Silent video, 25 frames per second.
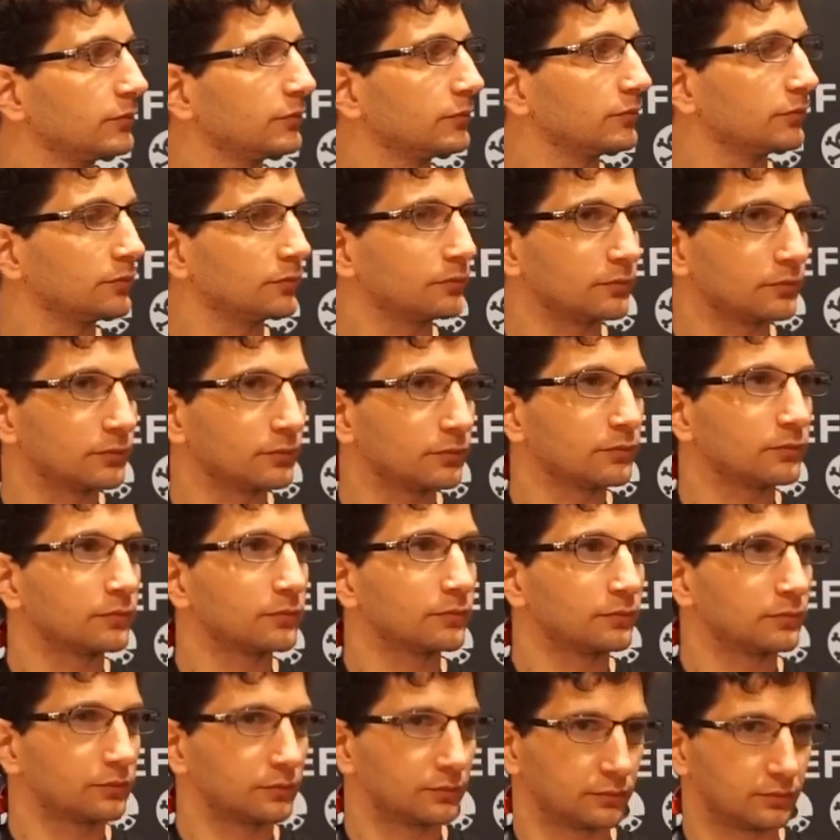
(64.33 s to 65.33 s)

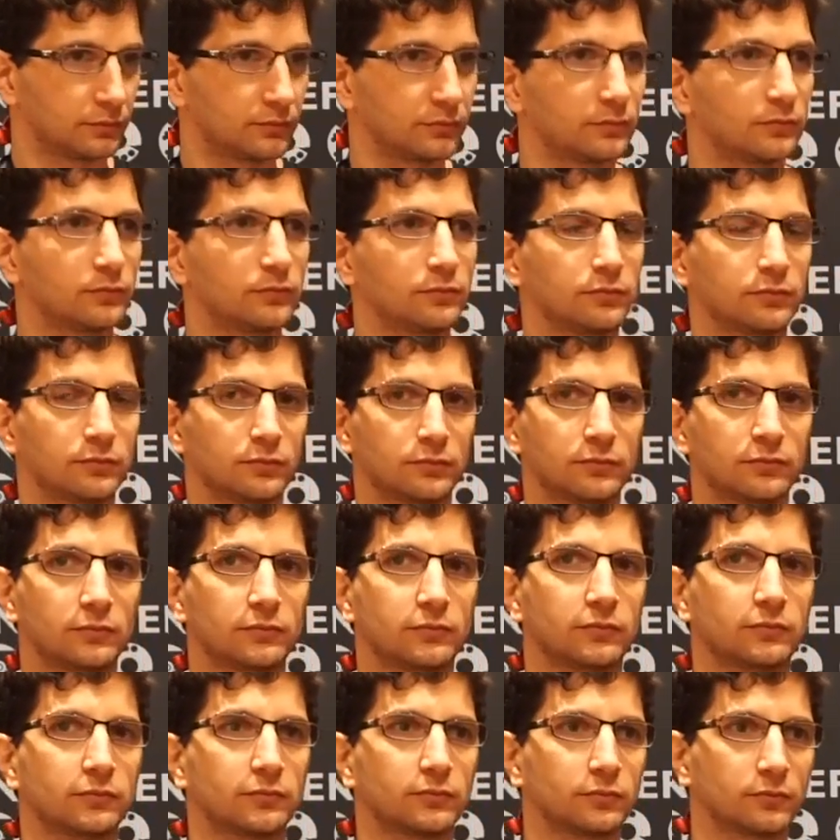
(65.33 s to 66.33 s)

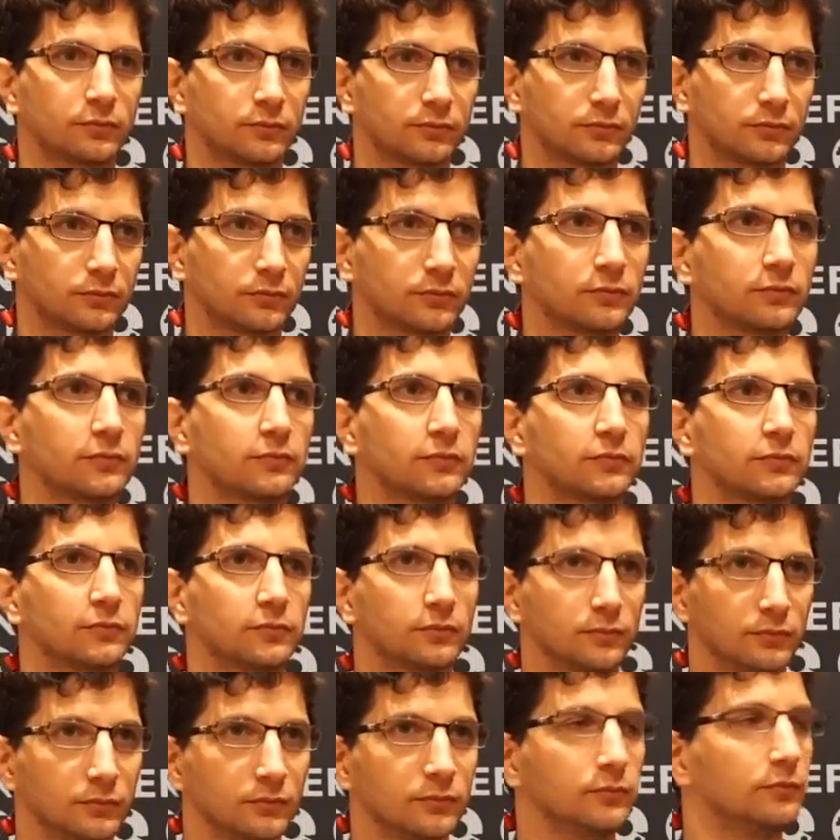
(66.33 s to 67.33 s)

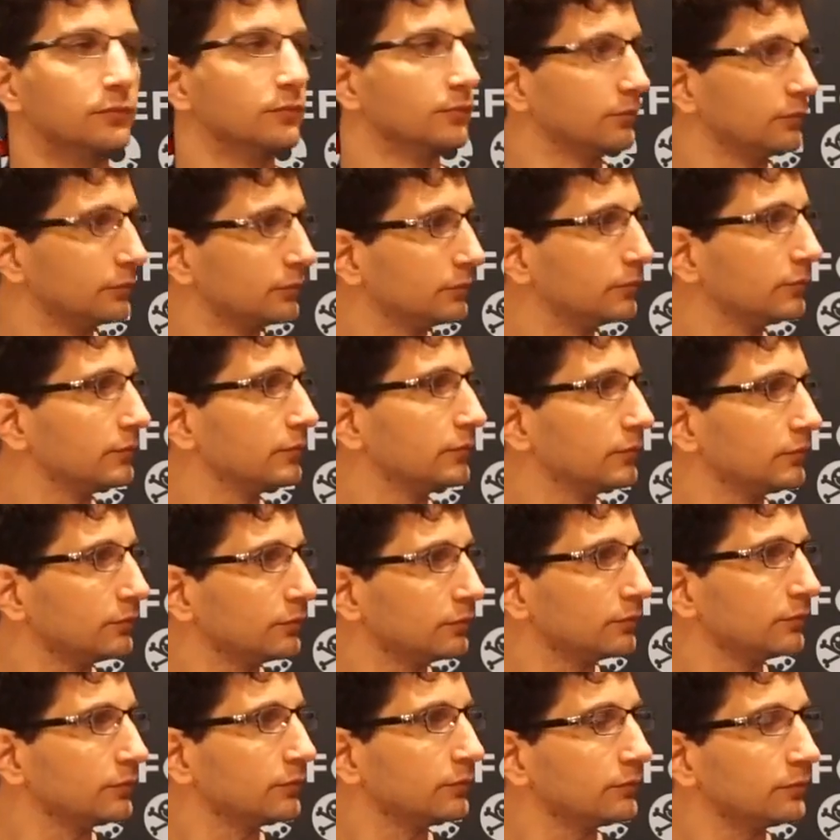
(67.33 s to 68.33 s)

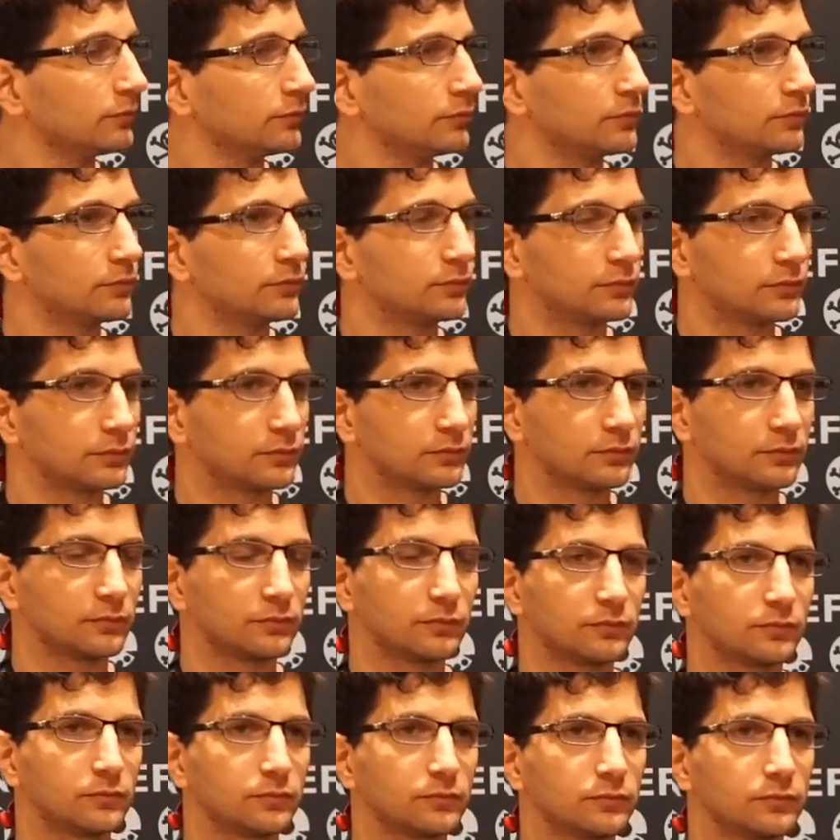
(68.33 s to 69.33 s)

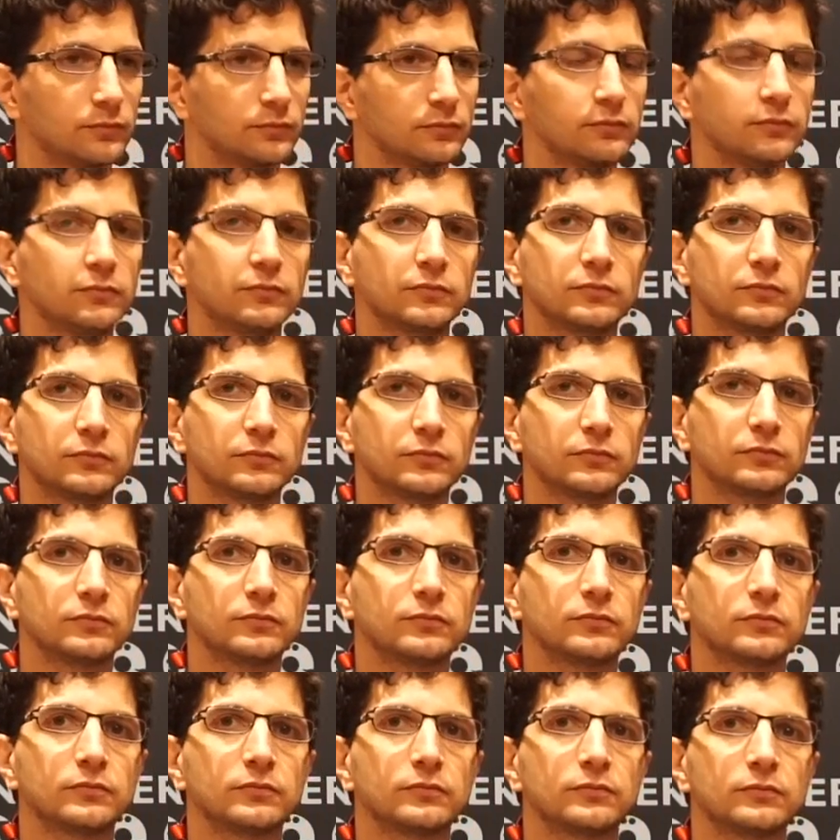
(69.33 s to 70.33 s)

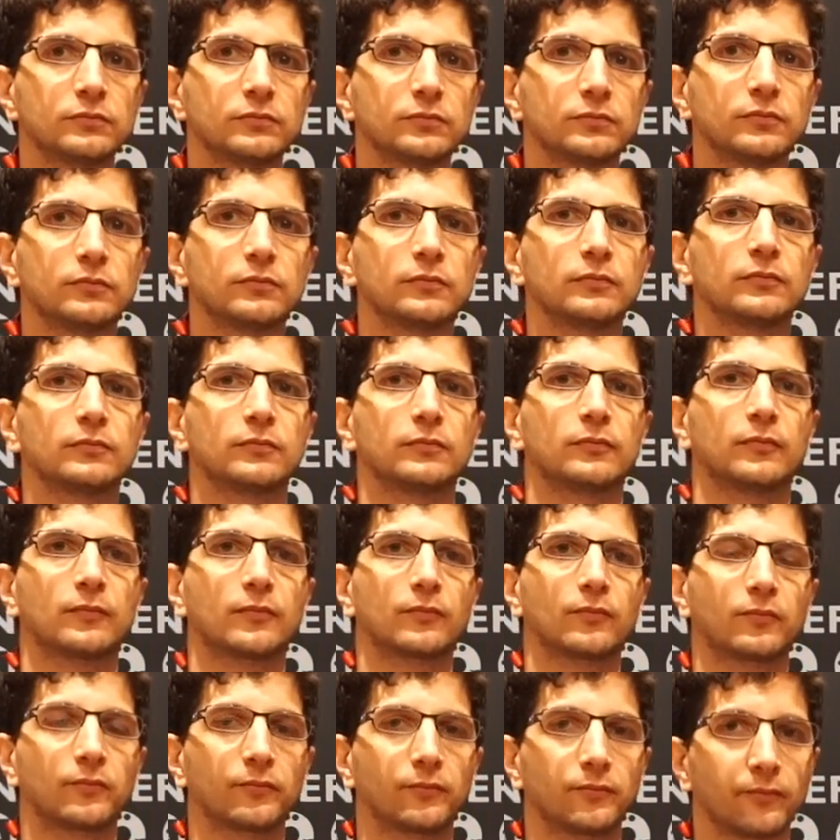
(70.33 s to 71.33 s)

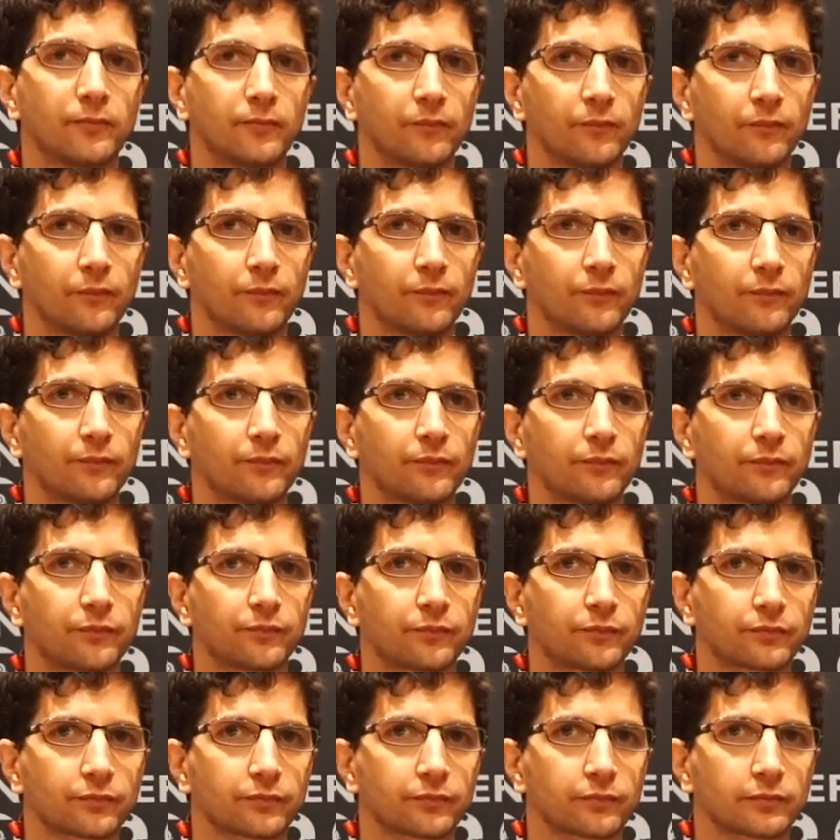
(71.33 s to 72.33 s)

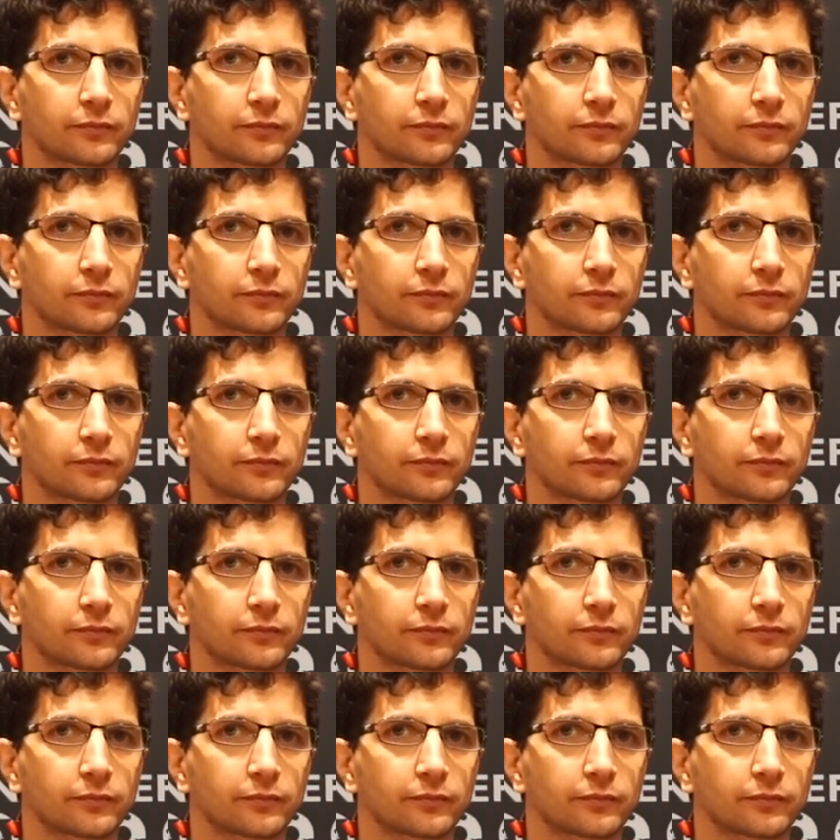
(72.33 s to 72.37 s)
This person isn't speaking.